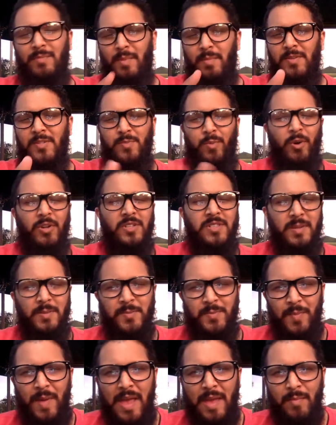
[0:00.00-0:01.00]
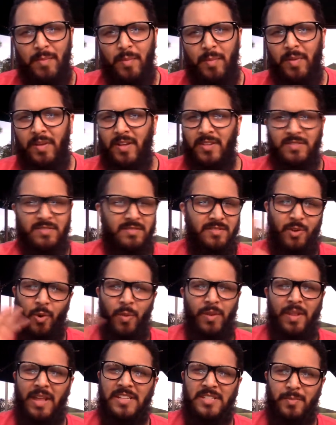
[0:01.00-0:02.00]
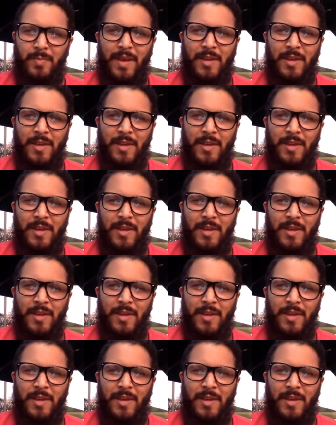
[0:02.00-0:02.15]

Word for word: I mean, sports team, maybe, because no one likes the